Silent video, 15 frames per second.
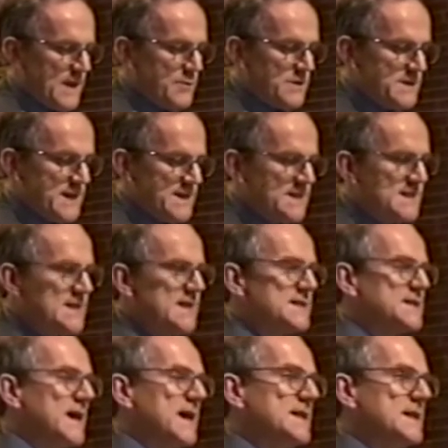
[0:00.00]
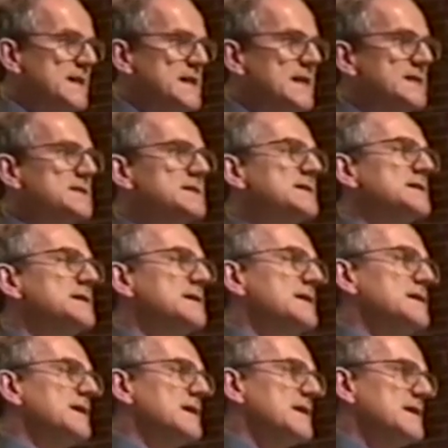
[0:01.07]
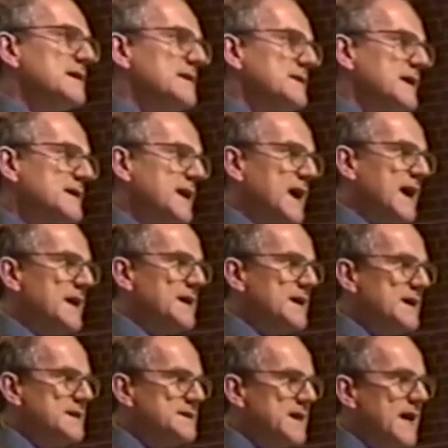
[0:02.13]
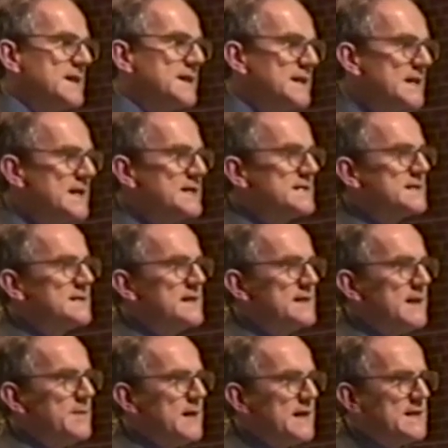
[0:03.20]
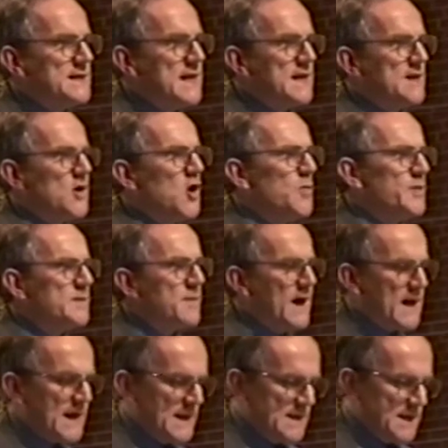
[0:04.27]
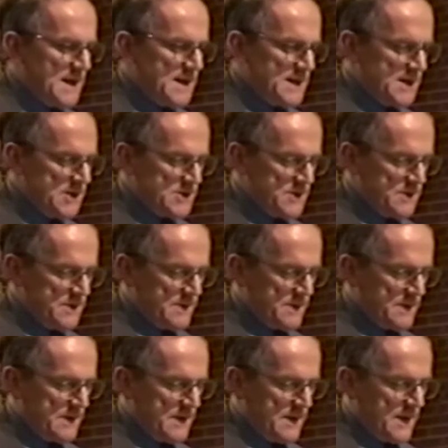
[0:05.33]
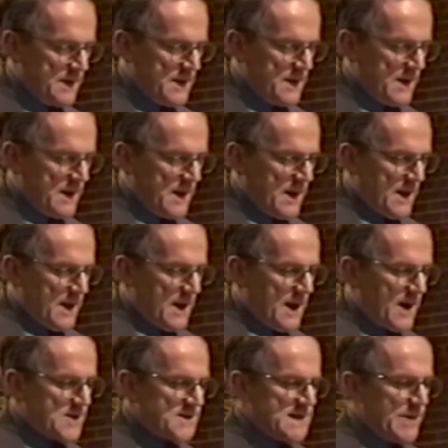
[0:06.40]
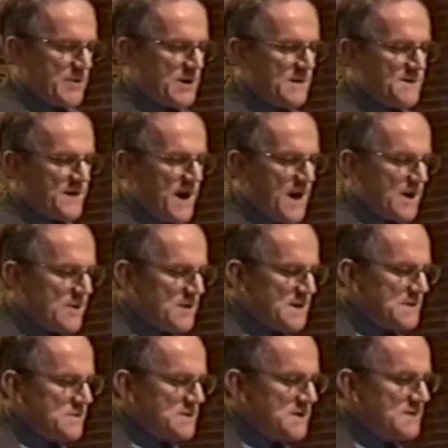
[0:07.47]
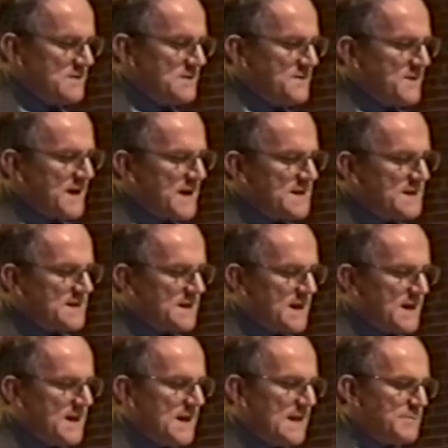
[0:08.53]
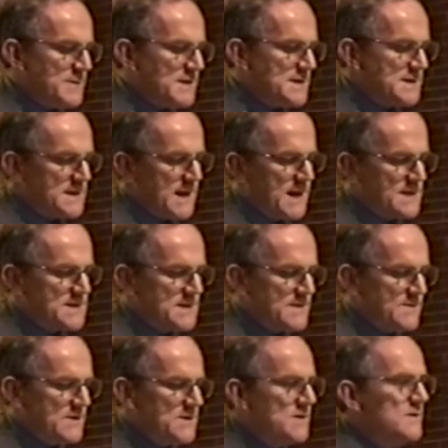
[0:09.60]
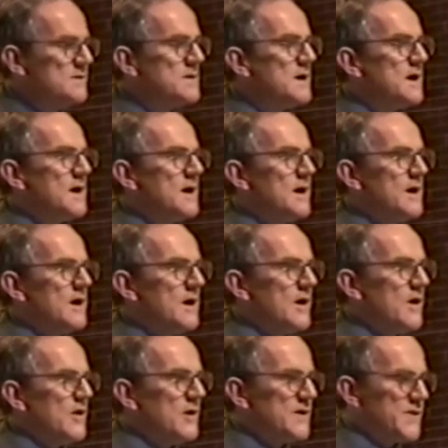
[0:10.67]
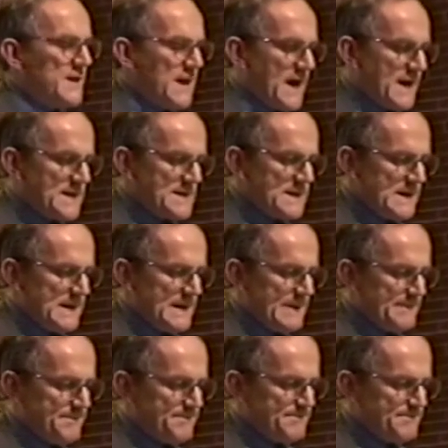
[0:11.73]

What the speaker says: They will insist at least that candidates, that they maintain an open mind on the issue. Our seminary faculties will soon face a litmus test of a new orthodoxy.